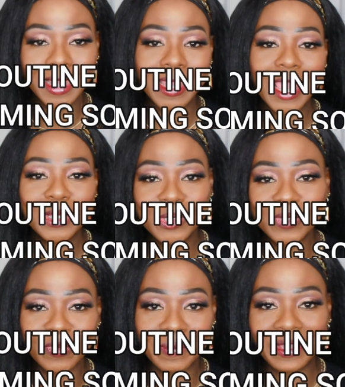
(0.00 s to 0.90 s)
that I
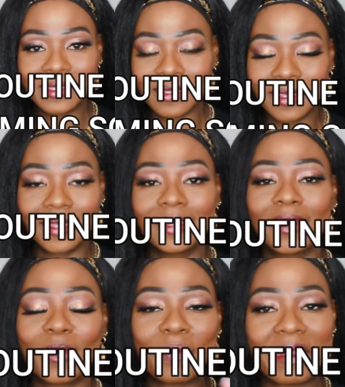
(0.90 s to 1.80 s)
use for my skin
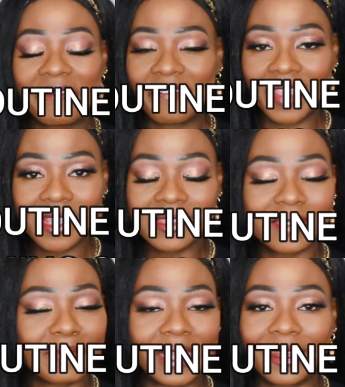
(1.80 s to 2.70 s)
or my face
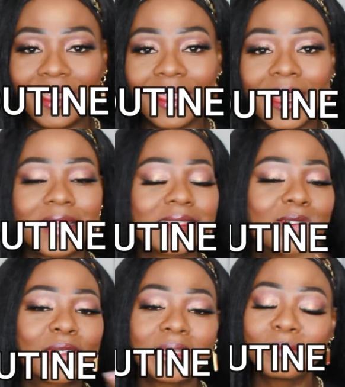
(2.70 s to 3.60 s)
my neck I still
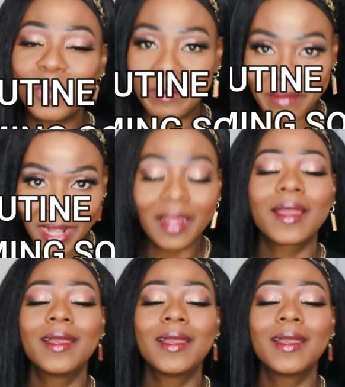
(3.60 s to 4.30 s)
keep going back